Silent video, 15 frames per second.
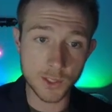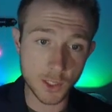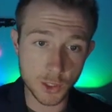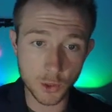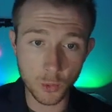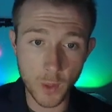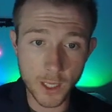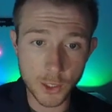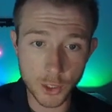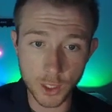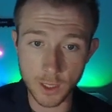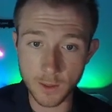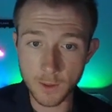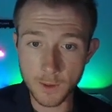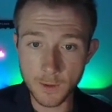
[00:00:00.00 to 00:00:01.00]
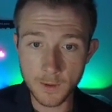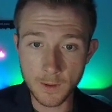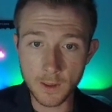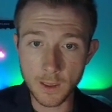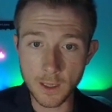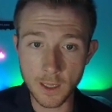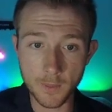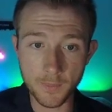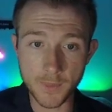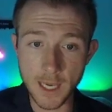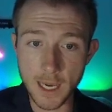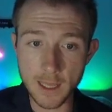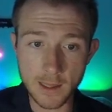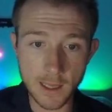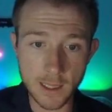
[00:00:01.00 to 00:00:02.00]
situation.
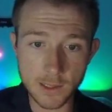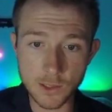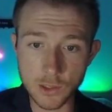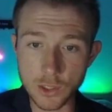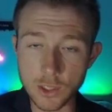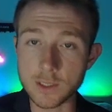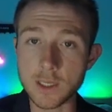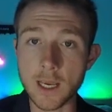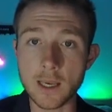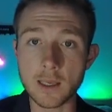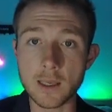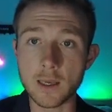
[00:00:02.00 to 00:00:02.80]
That's just